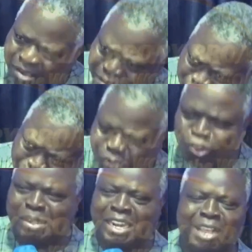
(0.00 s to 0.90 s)
talk to
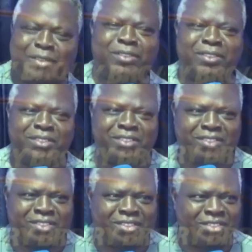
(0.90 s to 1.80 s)
me now,
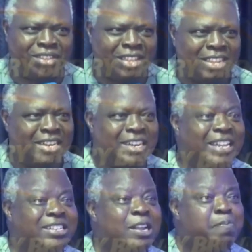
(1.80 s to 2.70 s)

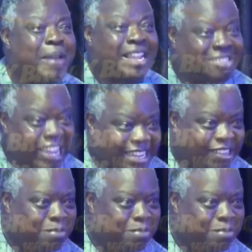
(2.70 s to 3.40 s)
that repented